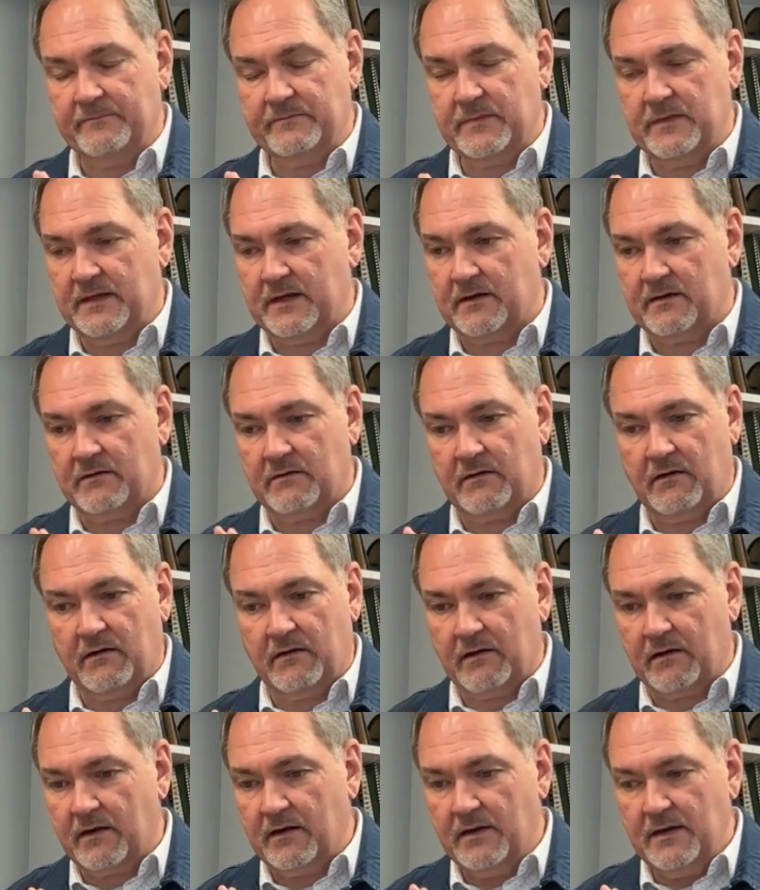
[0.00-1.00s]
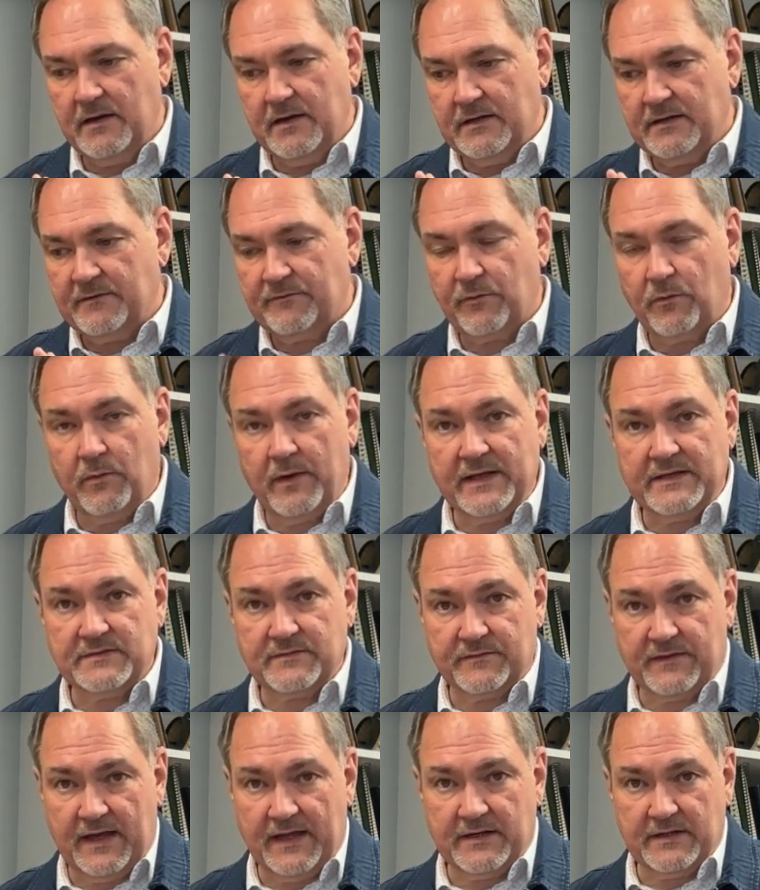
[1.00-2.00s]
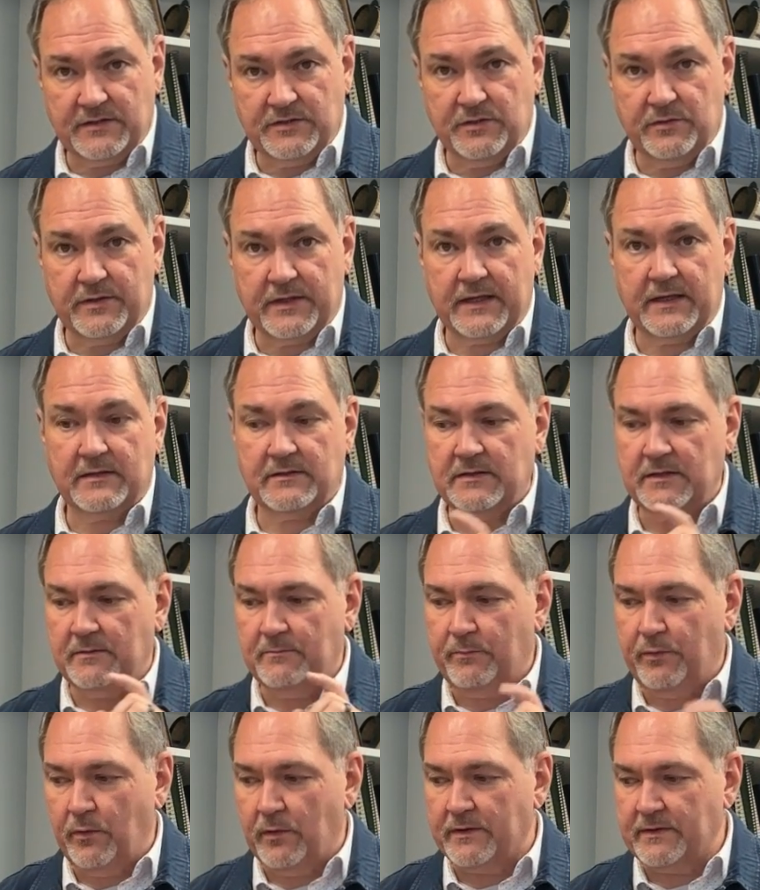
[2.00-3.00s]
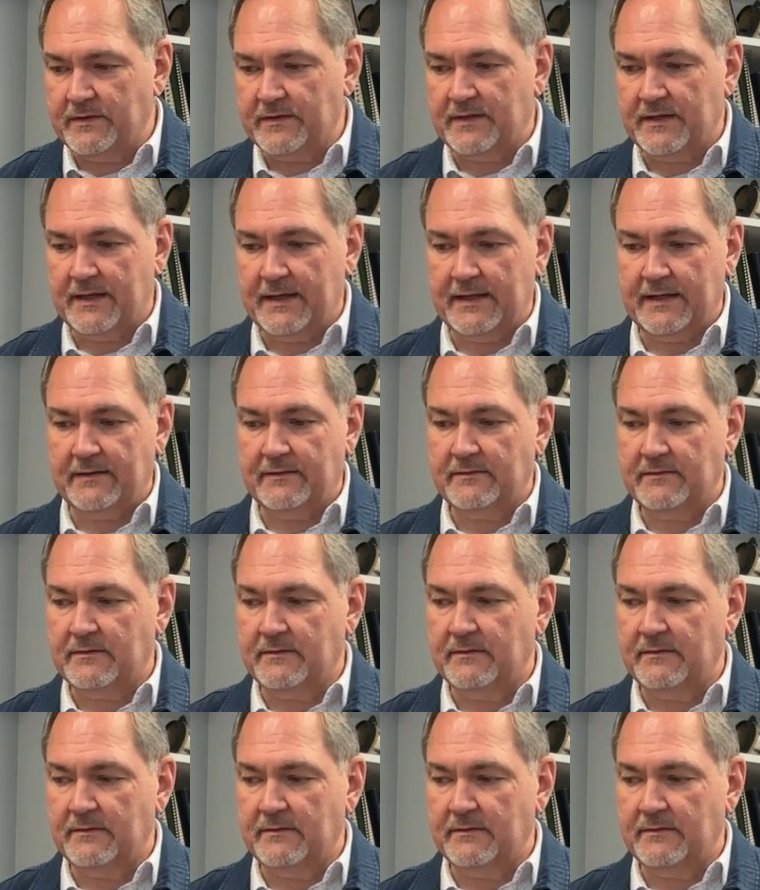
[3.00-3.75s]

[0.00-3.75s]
there are different ways of kind of doing it. The important thing